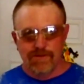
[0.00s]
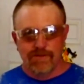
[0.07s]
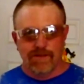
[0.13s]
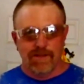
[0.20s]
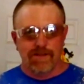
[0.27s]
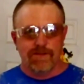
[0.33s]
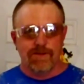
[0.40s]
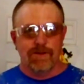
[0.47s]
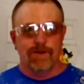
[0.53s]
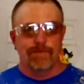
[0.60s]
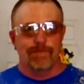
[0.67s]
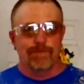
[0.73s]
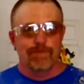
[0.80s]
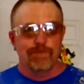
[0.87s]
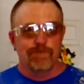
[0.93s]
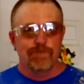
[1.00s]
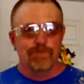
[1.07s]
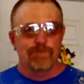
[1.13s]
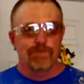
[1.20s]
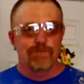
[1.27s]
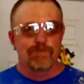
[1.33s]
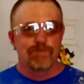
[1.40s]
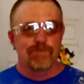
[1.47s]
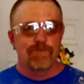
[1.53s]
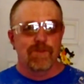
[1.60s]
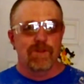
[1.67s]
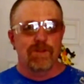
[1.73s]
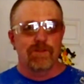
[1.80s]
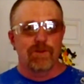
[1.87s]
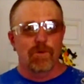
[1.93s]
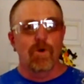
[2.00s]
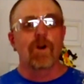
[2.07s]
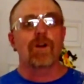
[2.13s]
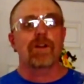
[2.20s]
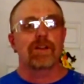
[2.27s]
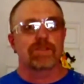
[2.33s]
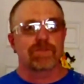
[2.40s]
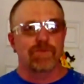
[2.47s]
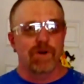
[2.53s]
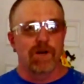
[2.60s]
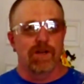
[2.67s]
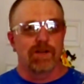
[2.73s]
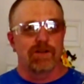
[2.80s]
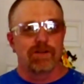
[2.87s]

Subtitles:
that the work is fun.